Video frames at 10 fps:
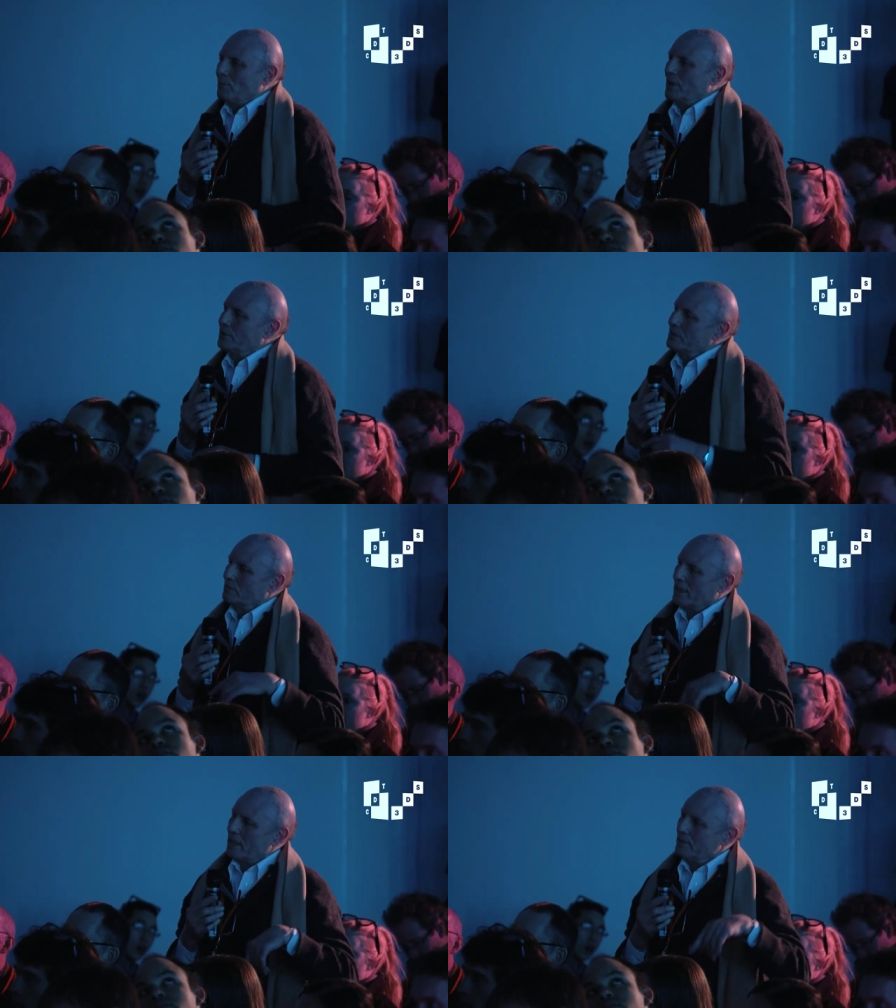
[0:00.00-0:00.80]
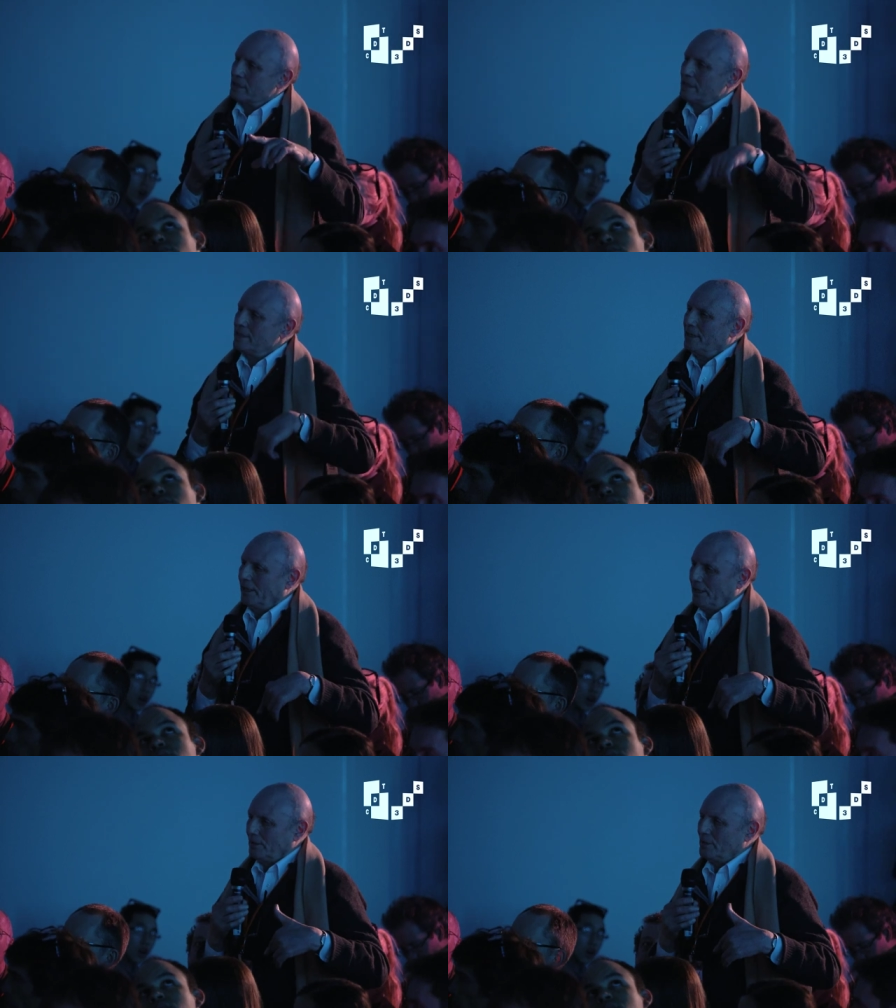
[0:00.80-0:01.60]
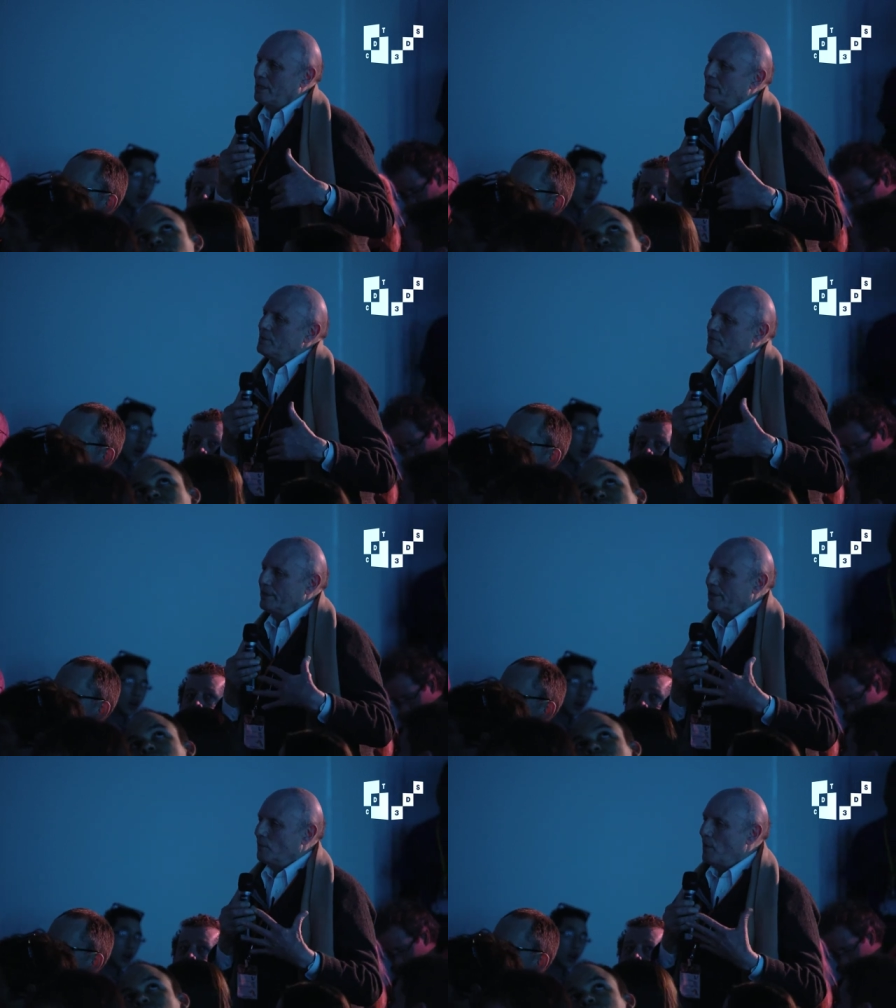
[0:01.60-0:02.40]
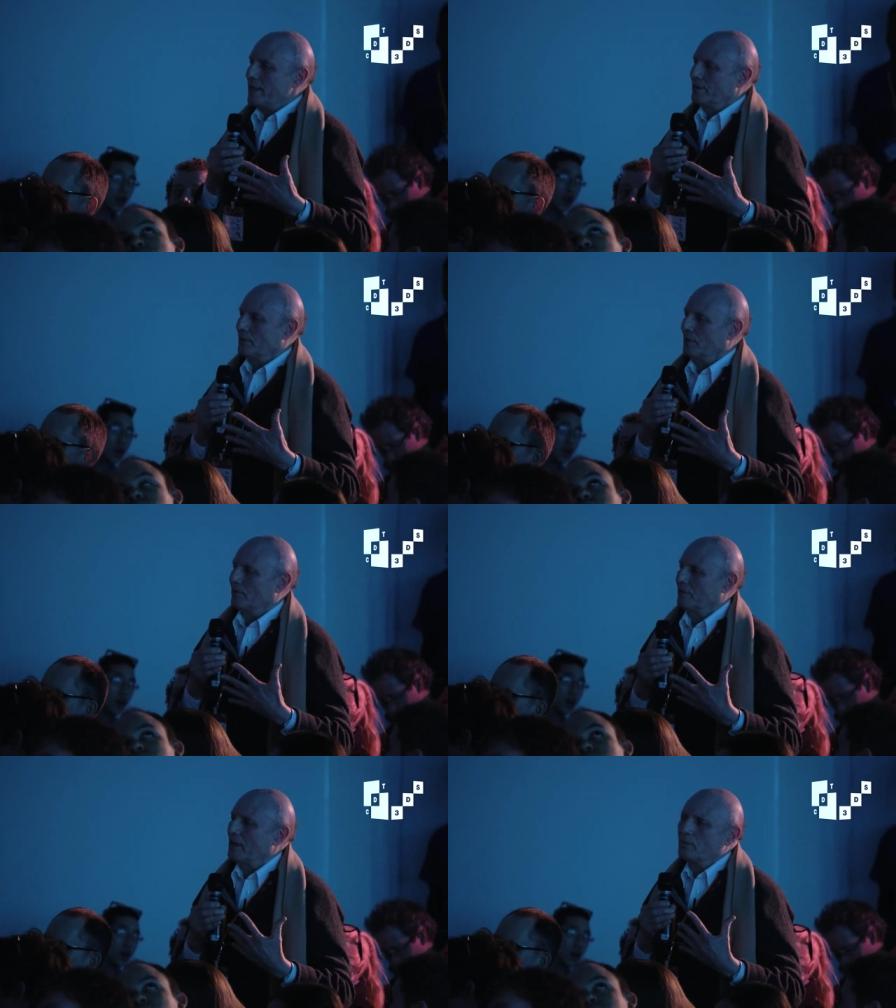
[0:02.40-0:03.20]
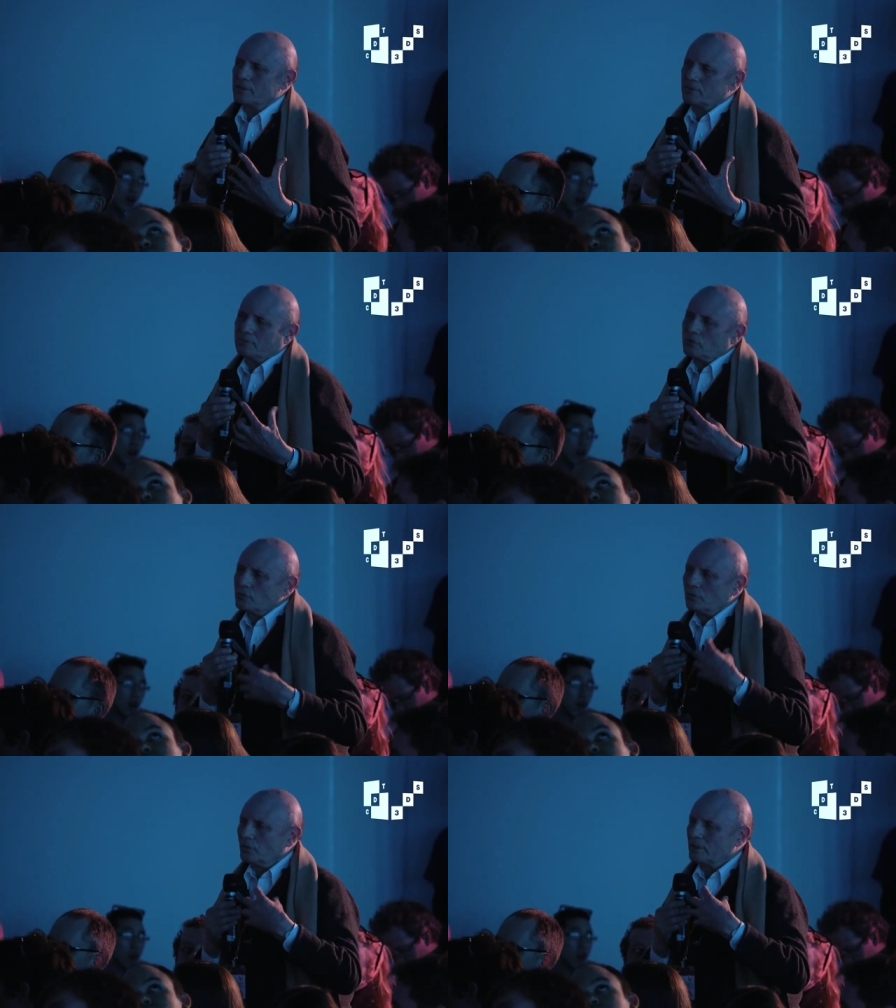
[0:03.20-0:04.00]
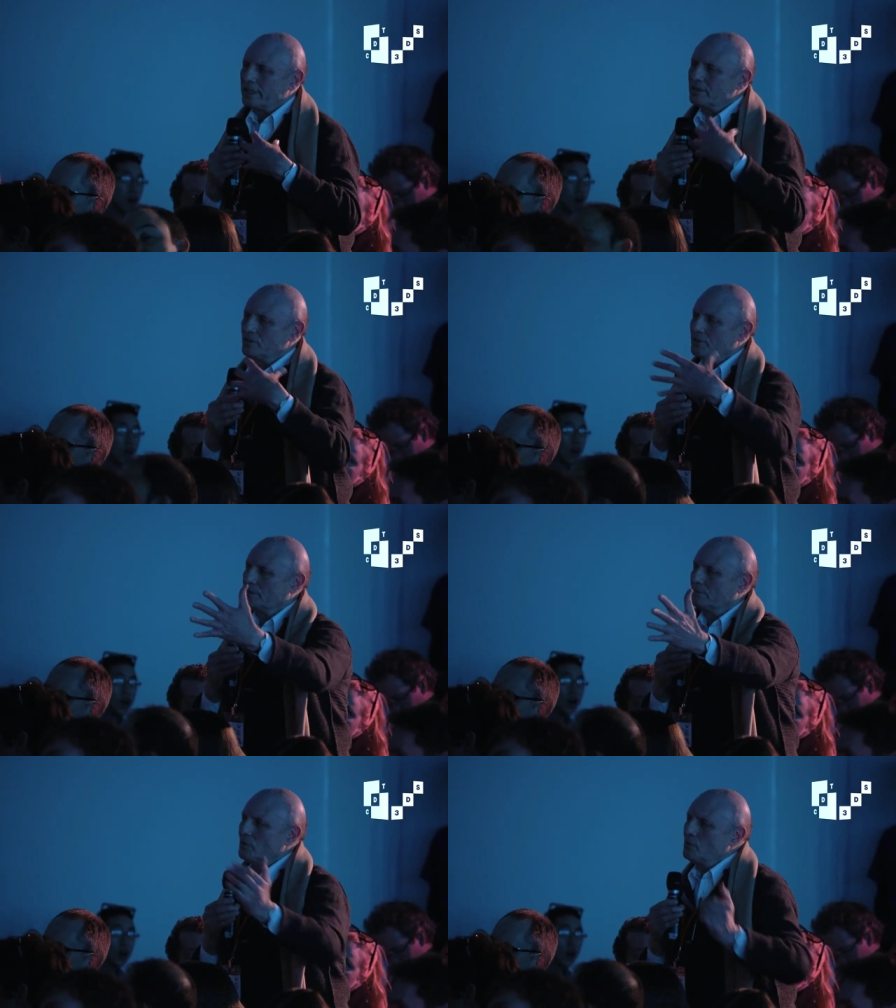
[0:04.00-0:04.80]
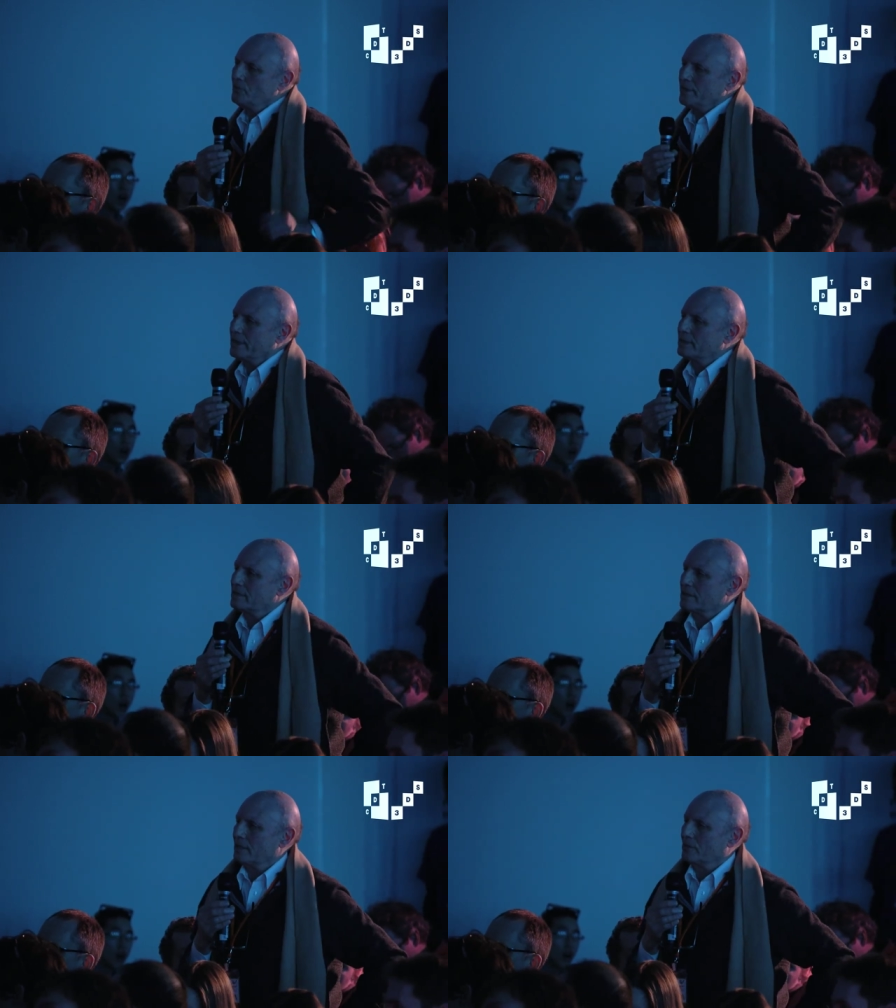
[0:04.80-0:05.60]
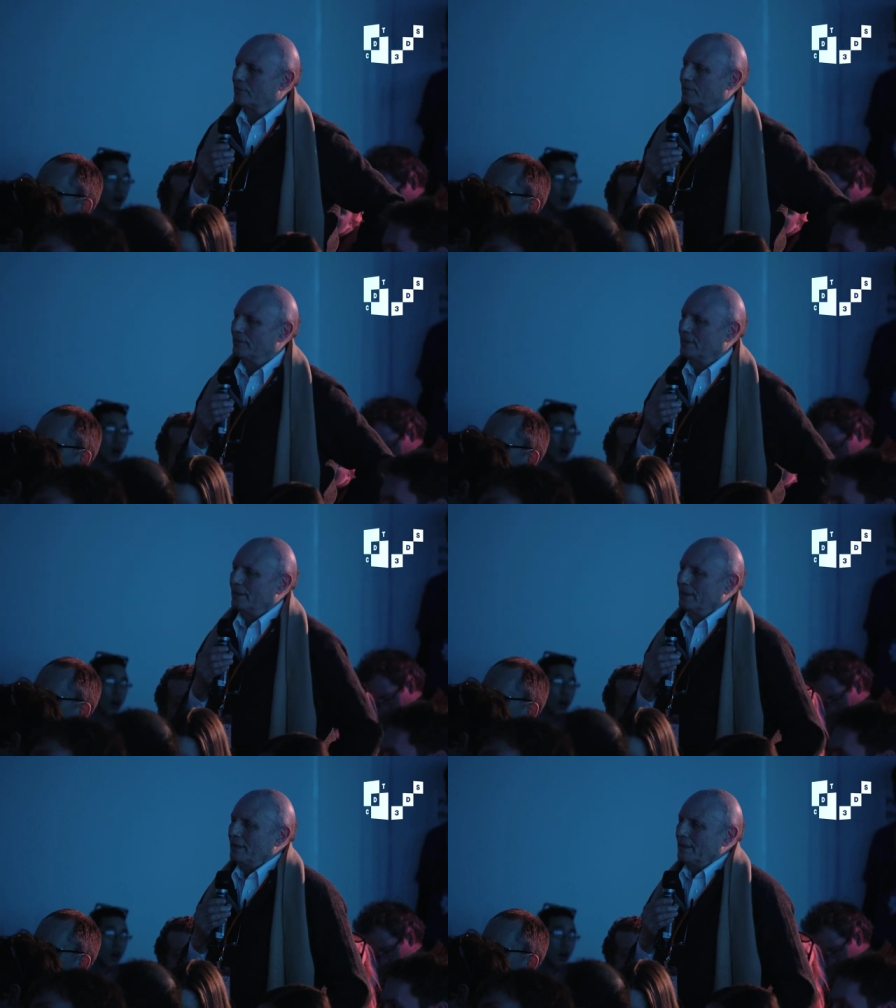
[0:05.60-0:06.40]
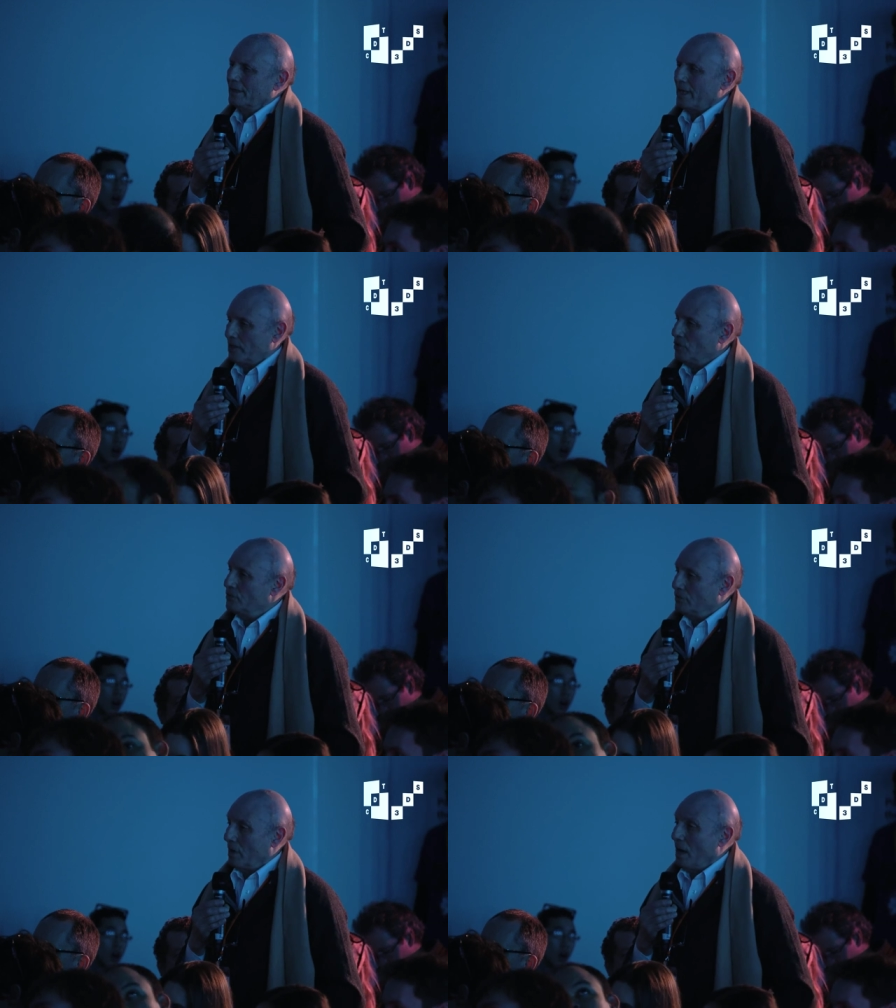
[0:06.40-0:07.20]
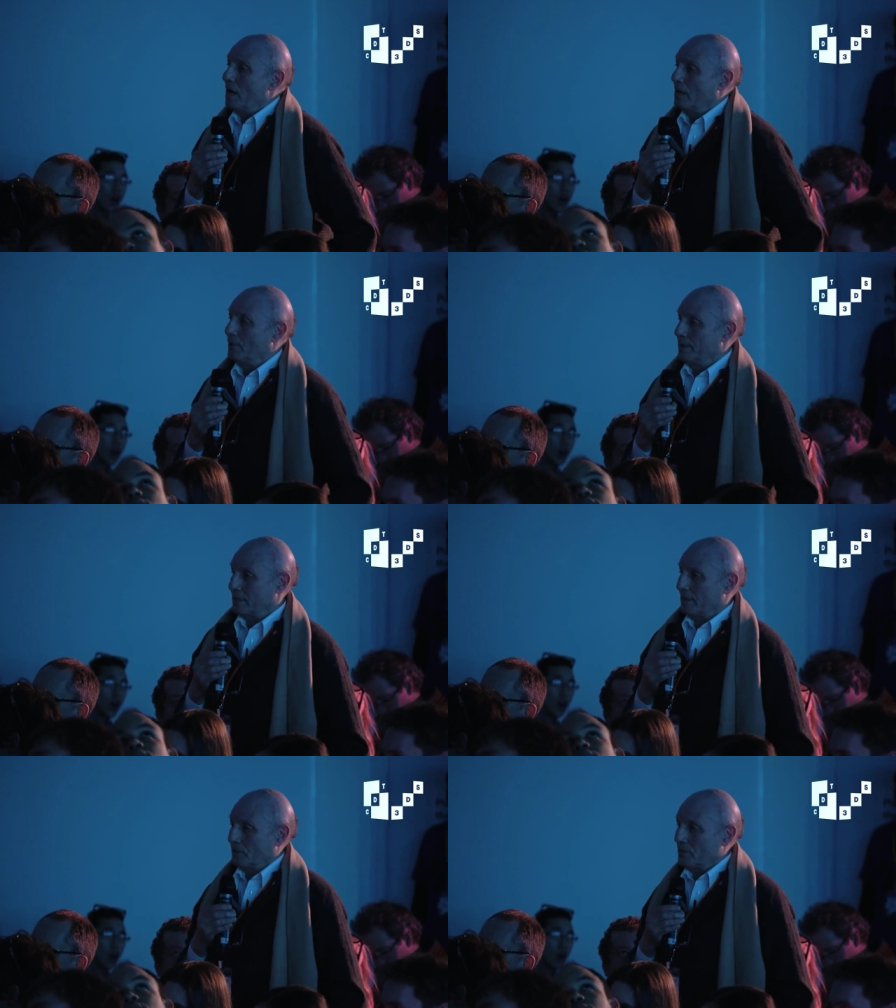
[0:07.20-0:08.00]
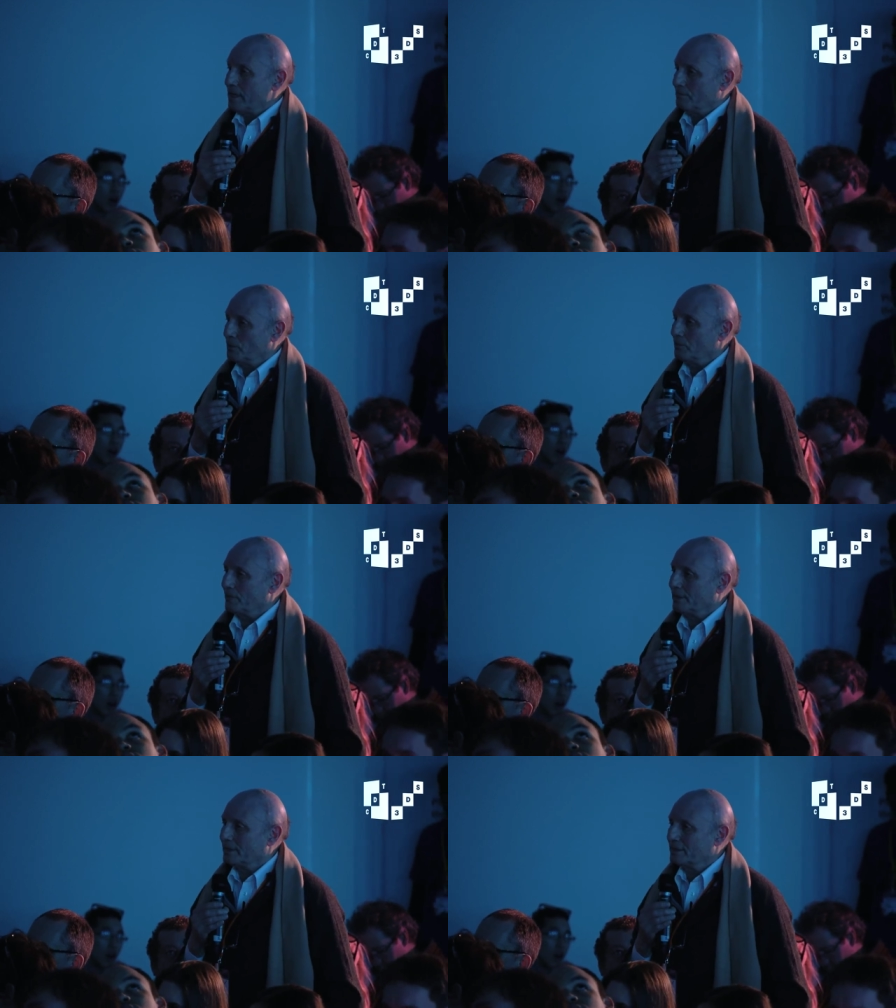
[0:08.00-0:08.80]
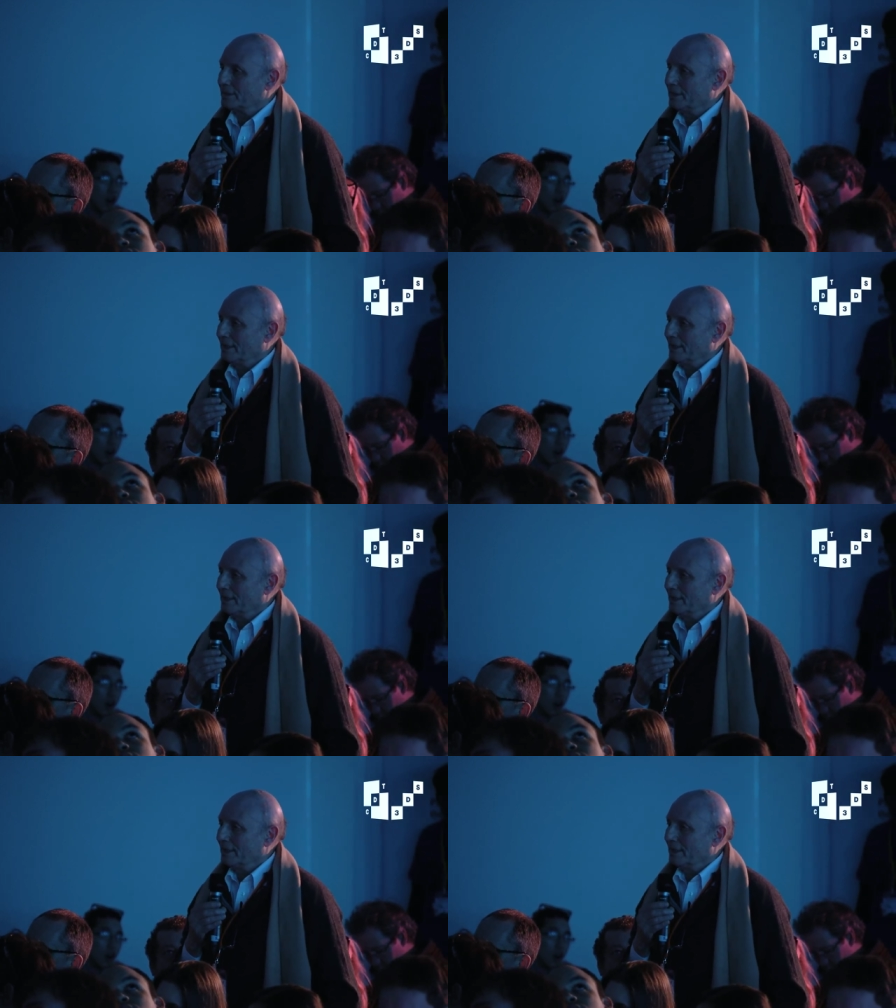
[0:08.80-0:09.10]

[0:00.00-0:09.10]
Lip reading: Because while I was sitting here, what I was very aware of, I wasn't drawn into the movie itself like you are with some great movies.